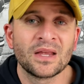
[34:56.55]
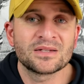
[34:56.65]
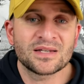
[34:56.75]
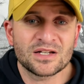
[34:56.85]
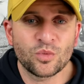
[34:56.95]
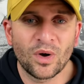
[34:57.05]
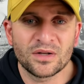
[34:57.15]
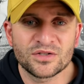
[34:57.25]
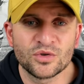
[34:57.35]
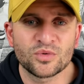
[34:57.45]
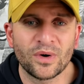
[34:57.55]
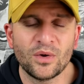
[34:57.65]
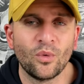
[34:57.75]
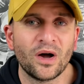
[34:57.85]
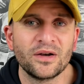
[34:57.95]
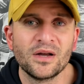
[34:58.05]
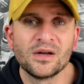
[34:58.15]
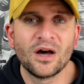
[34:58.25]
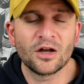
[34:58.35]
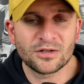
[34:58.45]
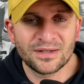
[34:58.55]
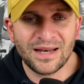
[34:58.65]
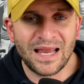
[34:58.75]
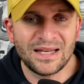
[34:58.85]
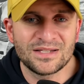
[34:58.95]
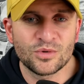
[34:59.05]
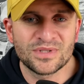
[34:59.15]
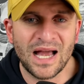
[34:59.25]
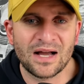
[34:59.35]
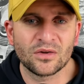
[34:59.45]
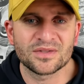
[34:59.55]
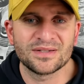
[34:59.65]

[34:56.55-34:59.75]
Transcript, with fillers: six one, two twenty-one, one hundred eighty-two tackles,